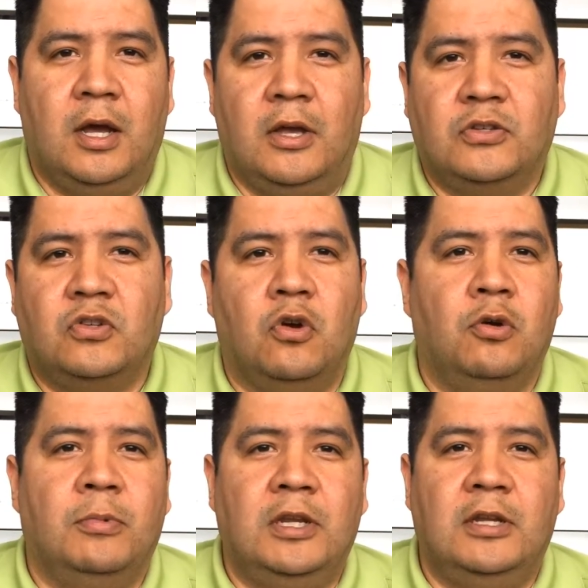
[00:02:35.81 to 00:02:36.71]
So
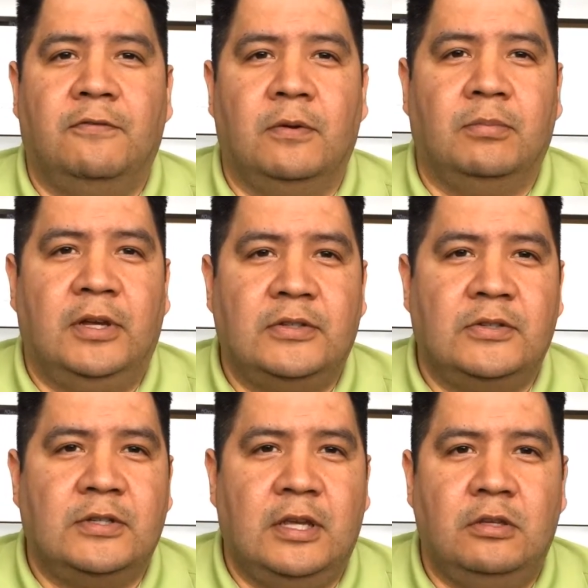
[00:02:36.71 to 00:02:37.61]
many different
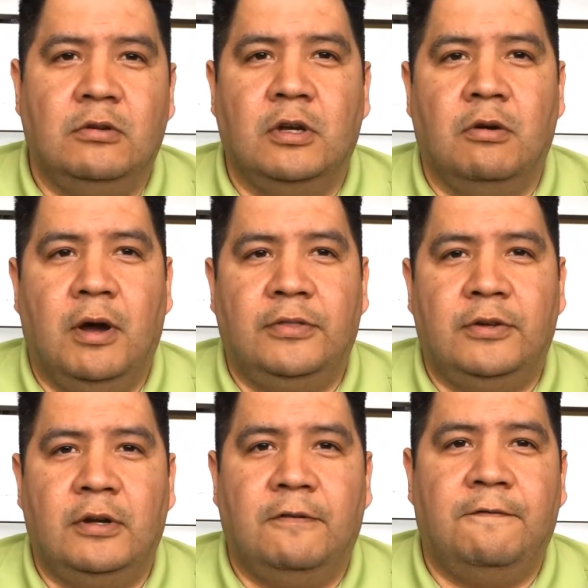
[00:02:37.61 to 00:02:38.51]
places that you can go out
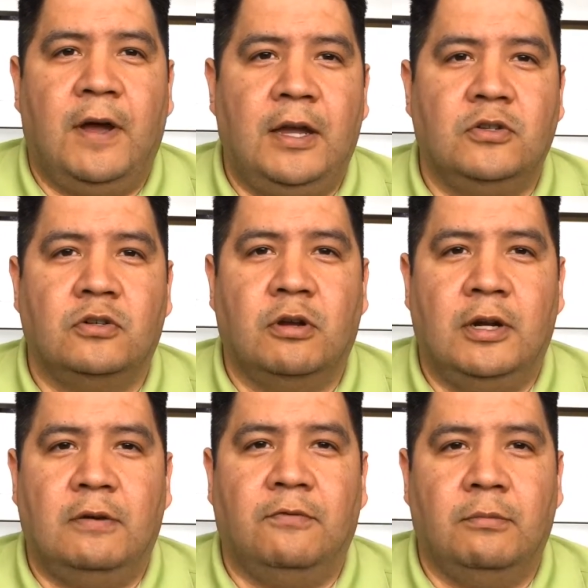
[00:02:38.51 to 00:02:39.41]
there to find your
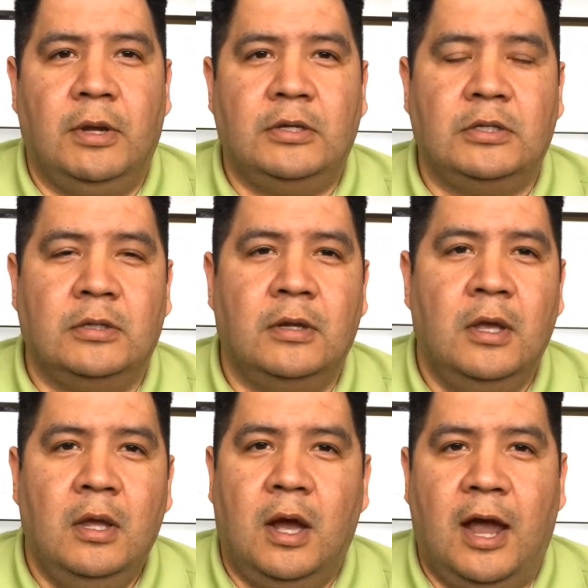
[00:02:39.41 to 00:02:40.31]
credit information.
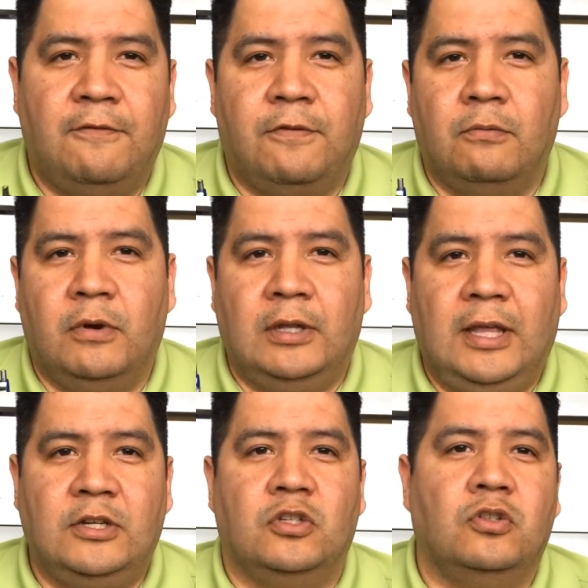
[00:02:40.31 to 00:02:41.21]
I, for one,
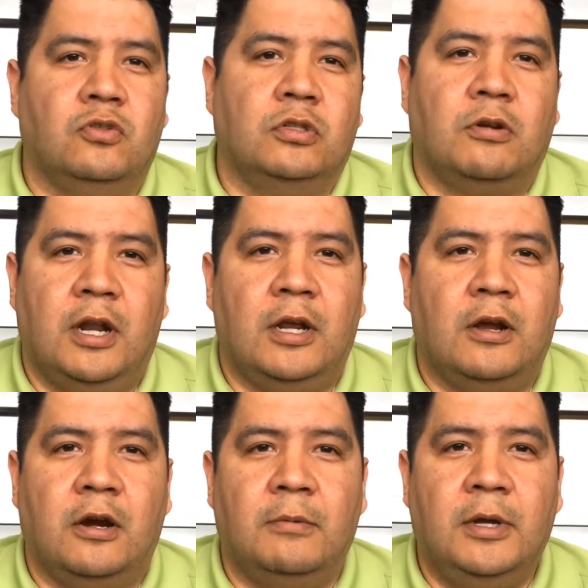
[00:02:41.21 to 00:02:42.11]
like to use Credit
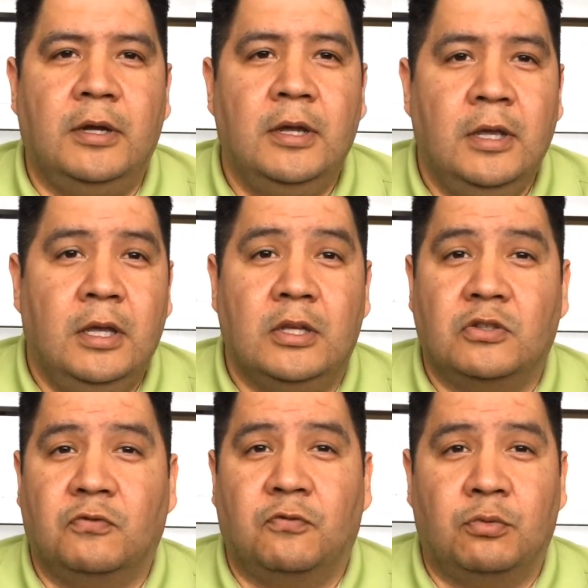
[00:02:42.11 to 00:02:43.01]
Karma.
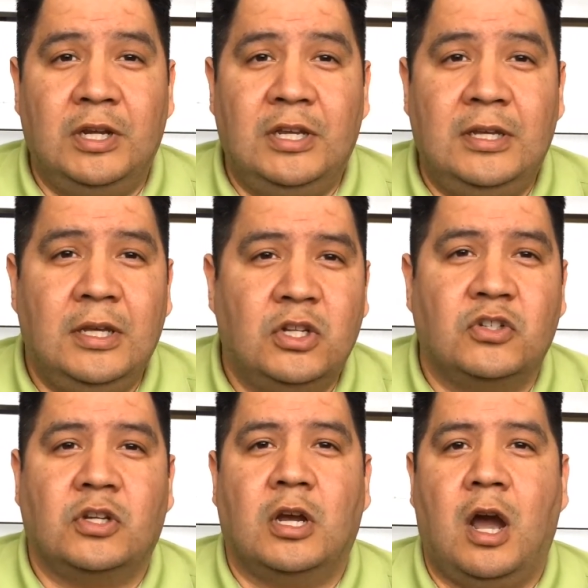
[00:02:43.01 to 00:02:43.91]
It's free,
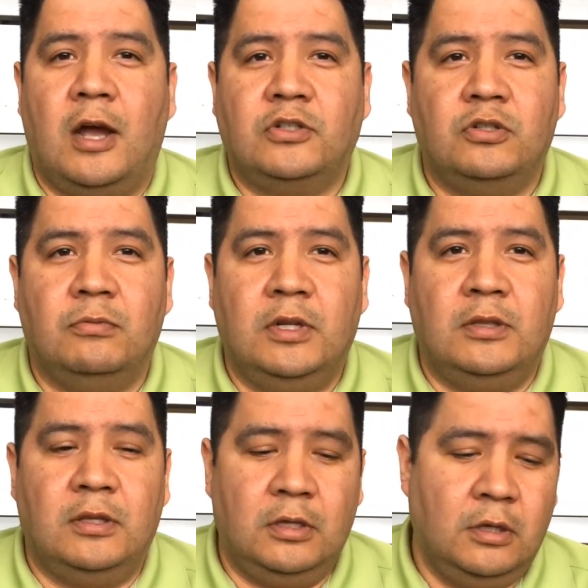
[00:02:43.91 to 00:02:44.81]
doesn't cost you
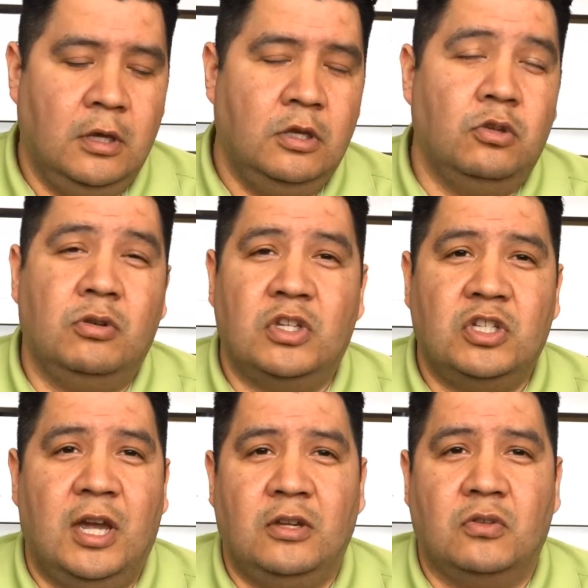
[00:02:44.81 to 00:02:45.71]
anything. You can
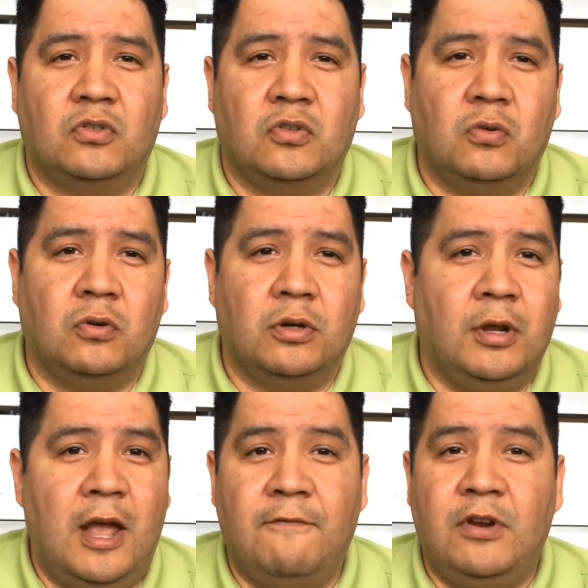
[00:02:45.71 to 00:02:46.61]
check your score
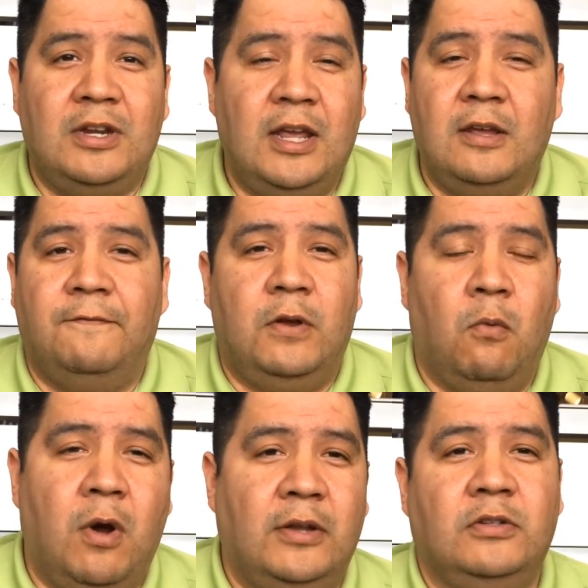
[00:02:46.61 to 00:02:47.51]
every day if you
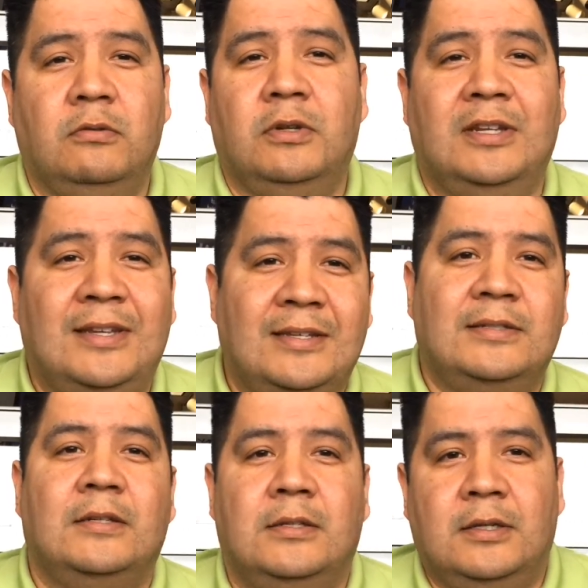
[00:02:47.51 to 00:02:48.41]
want to, and it
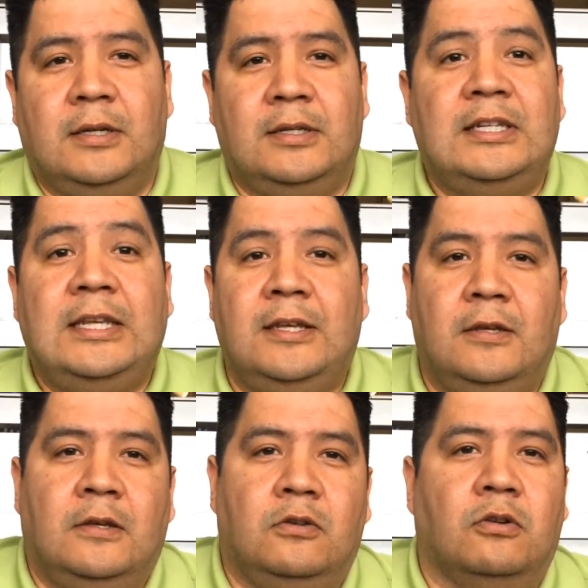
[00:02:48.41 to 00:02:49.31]
doesn't
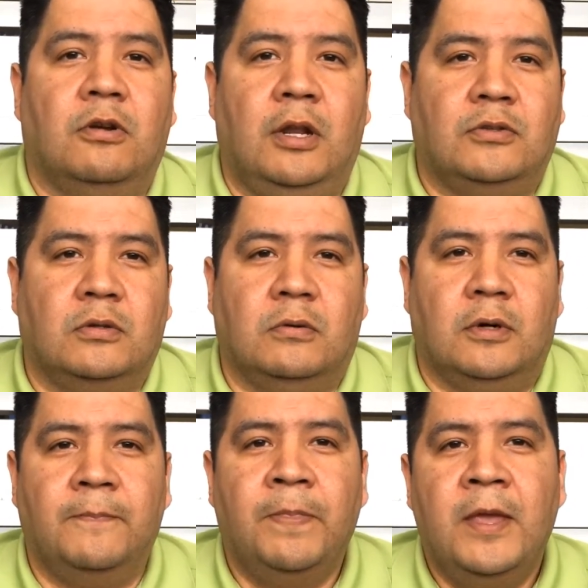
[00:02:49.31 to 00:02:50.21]
ding your credit
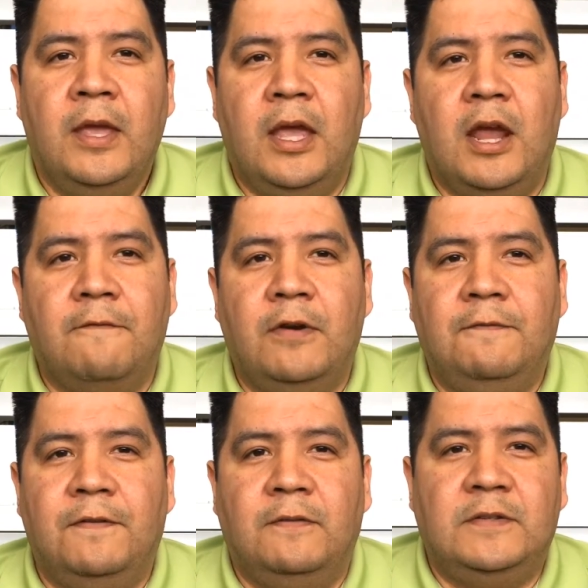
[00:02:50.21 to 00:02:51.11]
score. Every
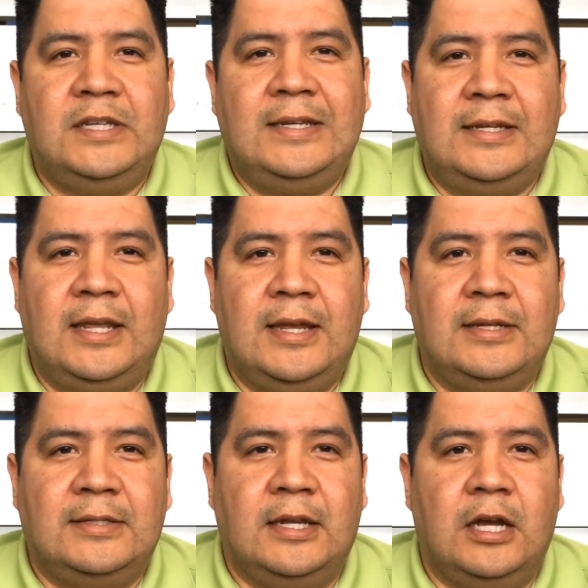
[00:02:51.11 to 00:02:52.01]
15
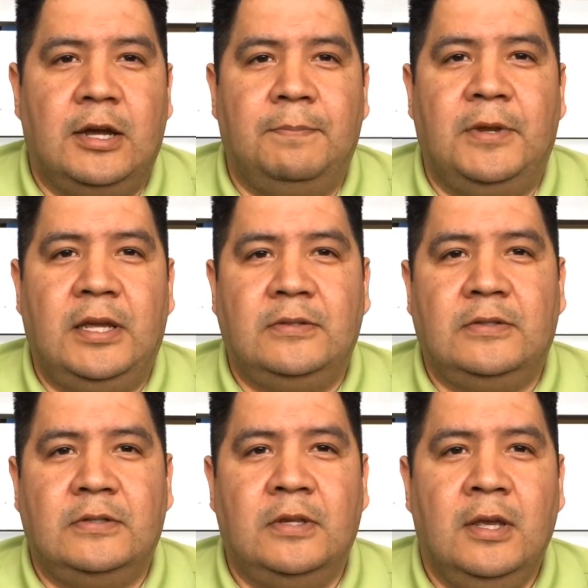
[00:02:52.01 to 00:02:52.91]
days it
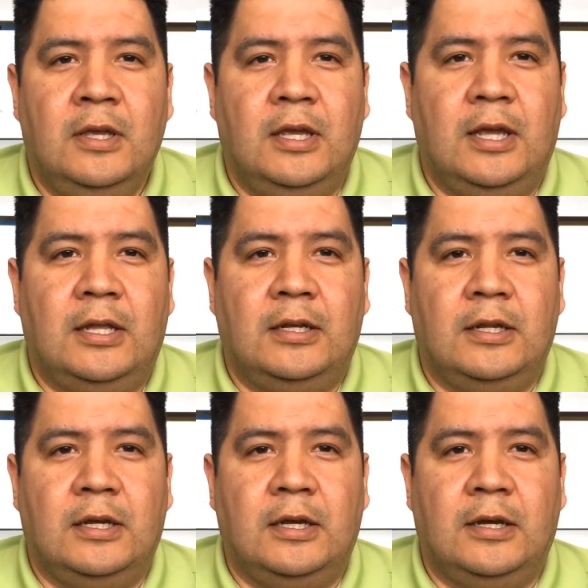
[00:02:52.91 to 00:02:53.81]
updates. And
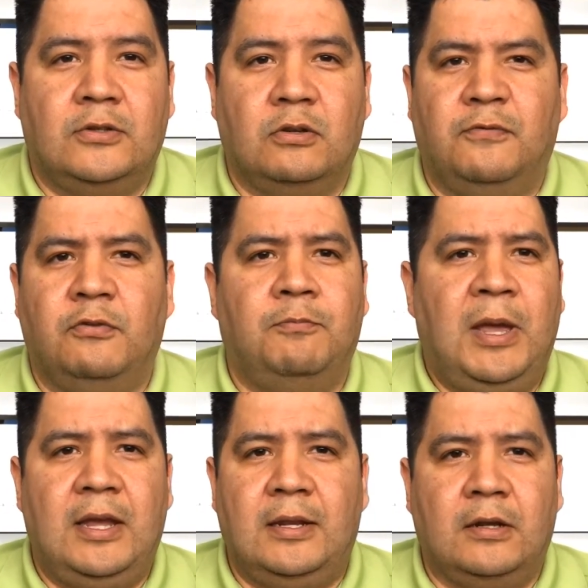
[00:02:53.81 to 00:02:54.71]
so if you've
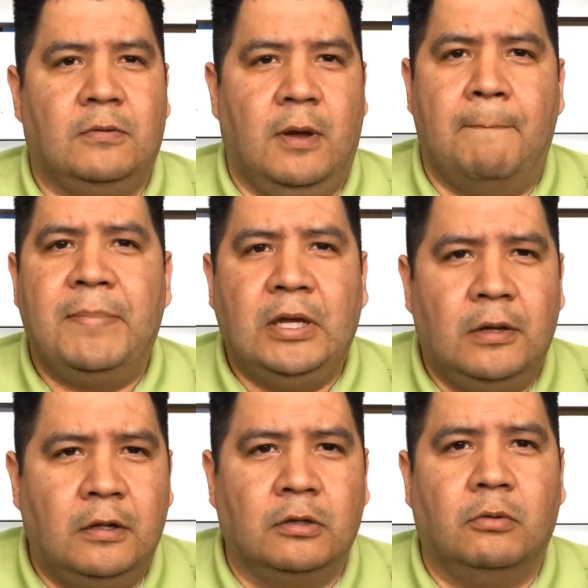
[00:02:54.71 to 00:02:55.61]
paid a
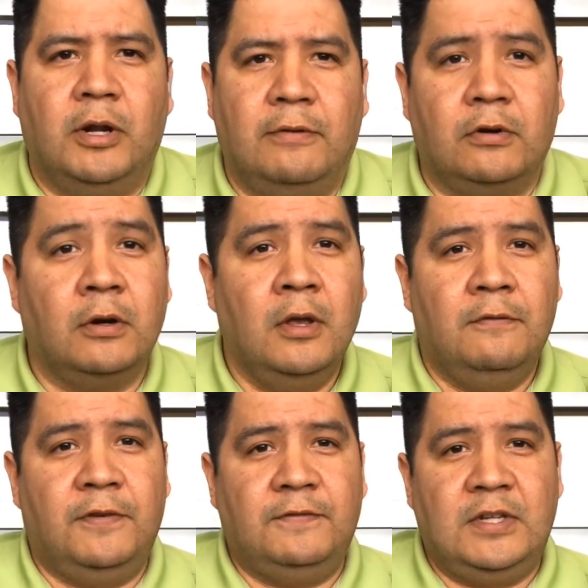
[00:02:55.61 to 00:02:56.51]
bill or whatever,
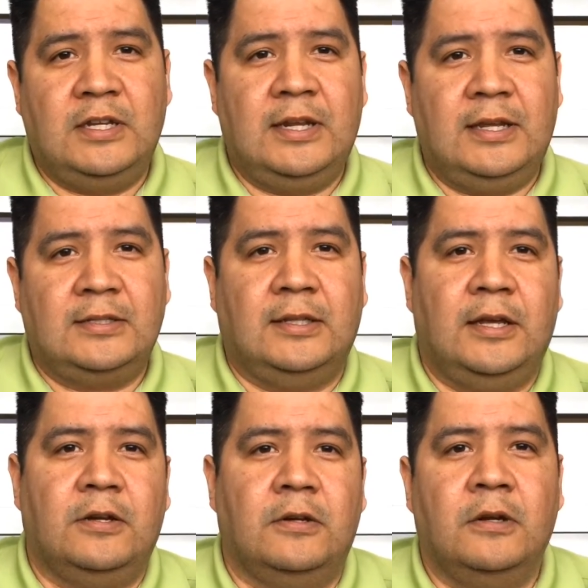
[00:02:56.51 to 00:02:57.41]
15 days
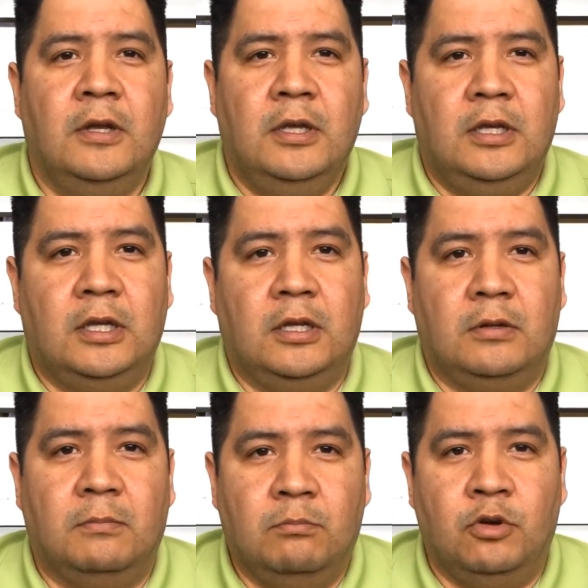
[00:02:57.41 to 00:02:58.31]
later, it
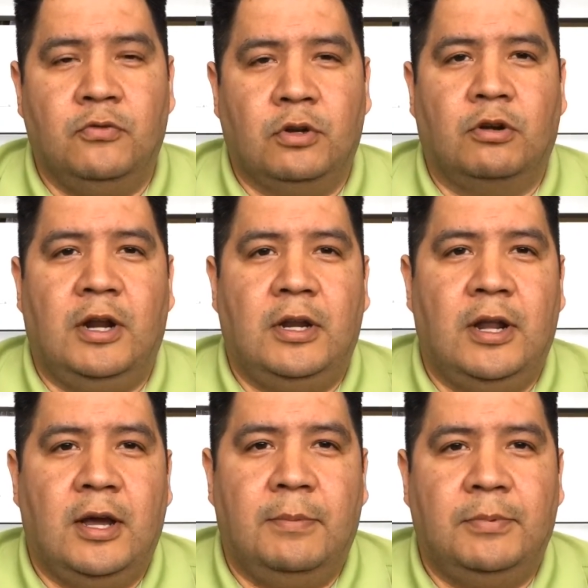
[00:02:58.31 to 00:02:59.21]
could move your credit
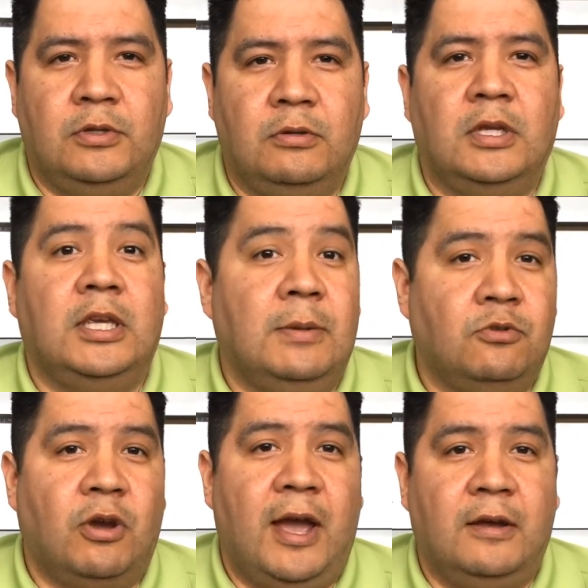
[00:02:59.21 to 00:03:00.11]
up and you can keep
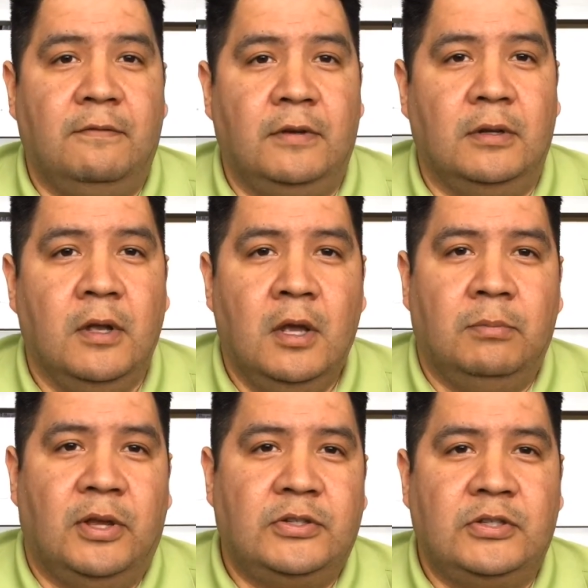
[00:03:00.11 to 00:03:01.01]
track of it.
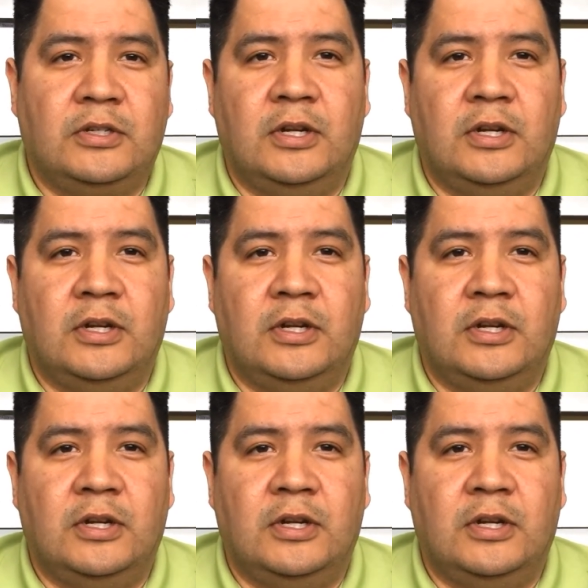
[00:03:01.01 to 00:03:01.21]
Plus, it's going to